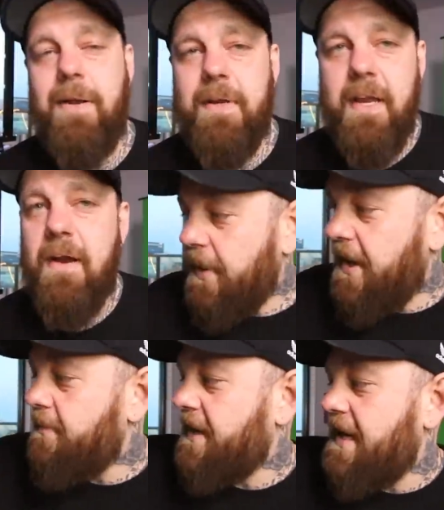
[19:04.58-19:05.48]
I don't care.
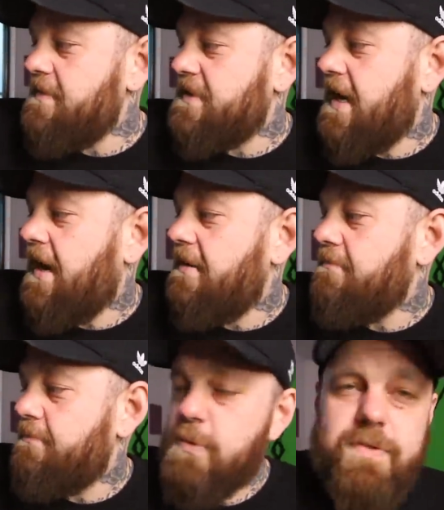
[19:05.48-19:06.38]
But my name's
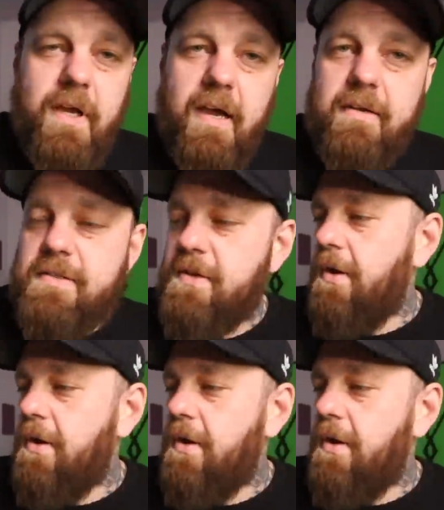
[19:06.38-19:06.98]
not BoostGod.